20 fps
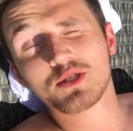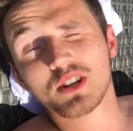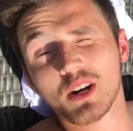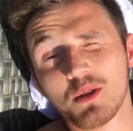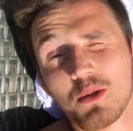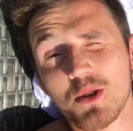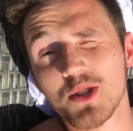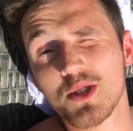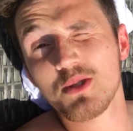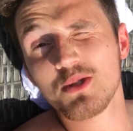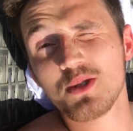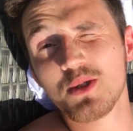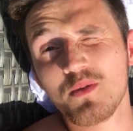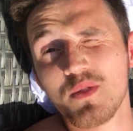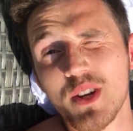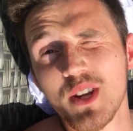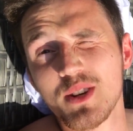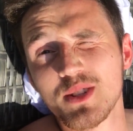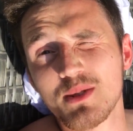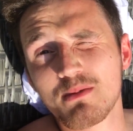trying to watch YouTube
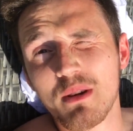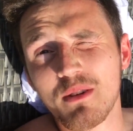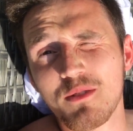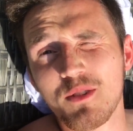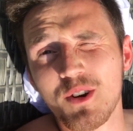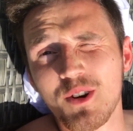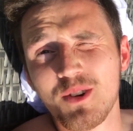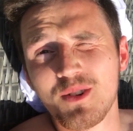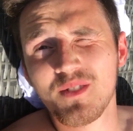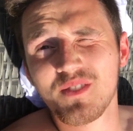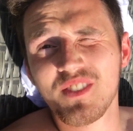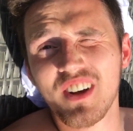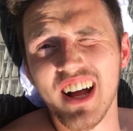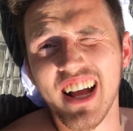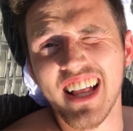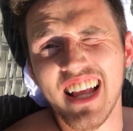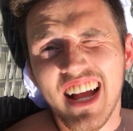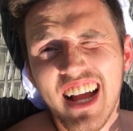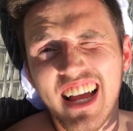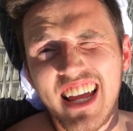videos on my phone, but I
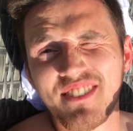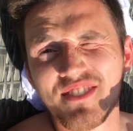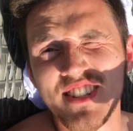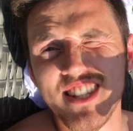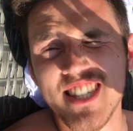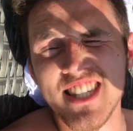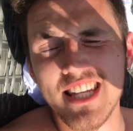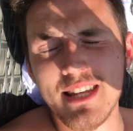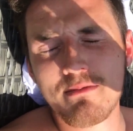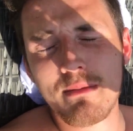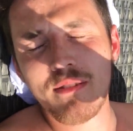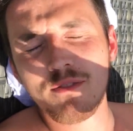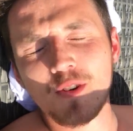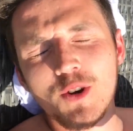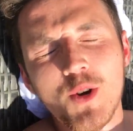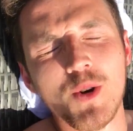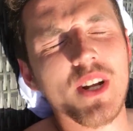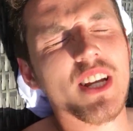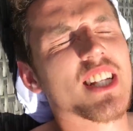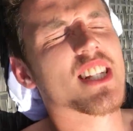can't even see my
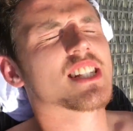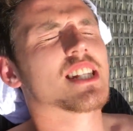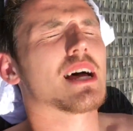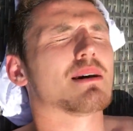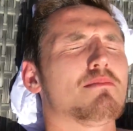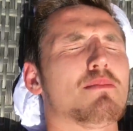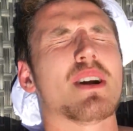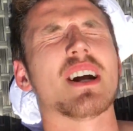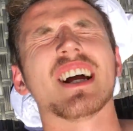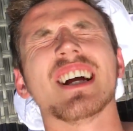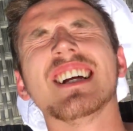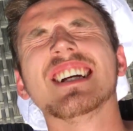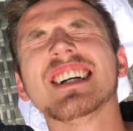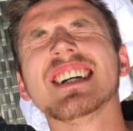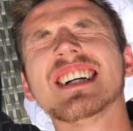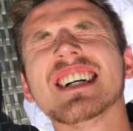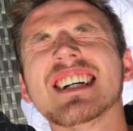phone, it's that bright.